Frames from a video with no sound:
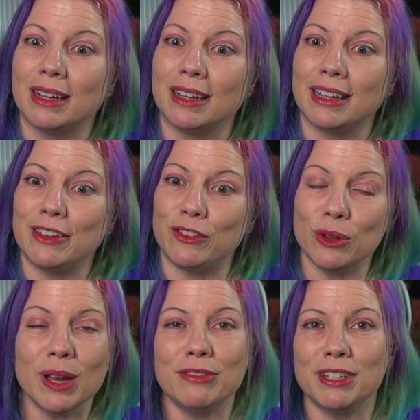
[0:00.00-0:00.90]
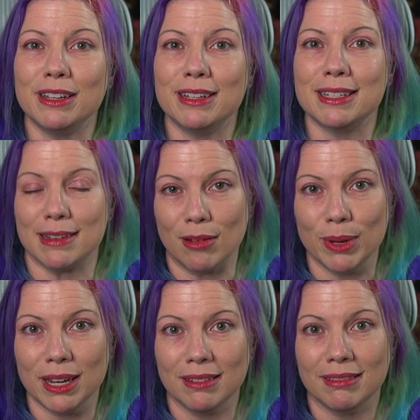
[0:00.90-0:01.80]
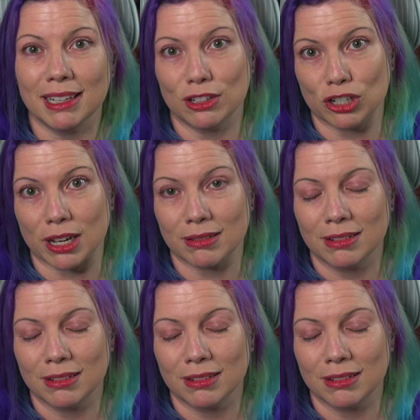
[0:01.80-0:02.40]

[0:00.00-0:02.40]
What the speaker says: If you have done this, tell me in the chat.